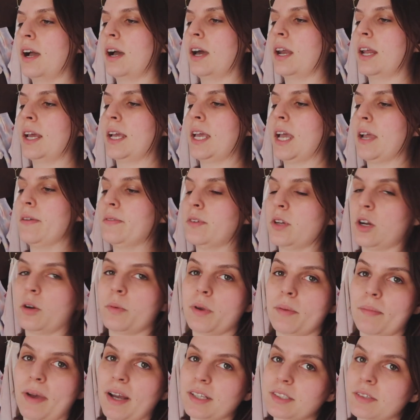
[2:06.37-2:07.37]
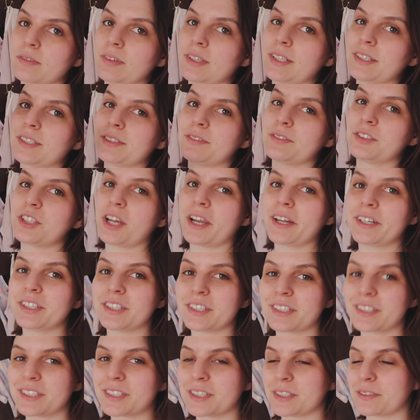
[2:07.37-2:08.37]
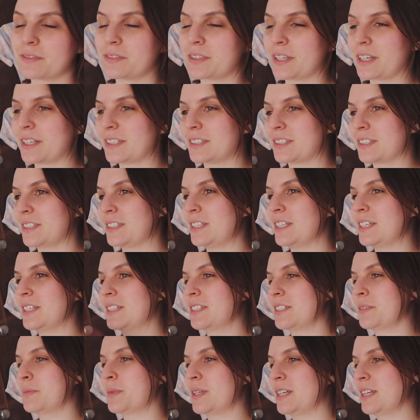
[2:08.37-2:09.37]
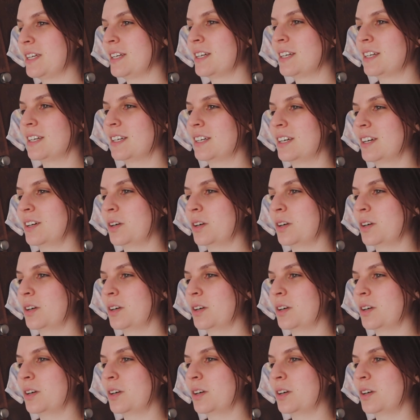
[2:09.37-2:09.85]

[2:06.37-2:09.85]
and I gave Toby a massive list of changes of things that need to be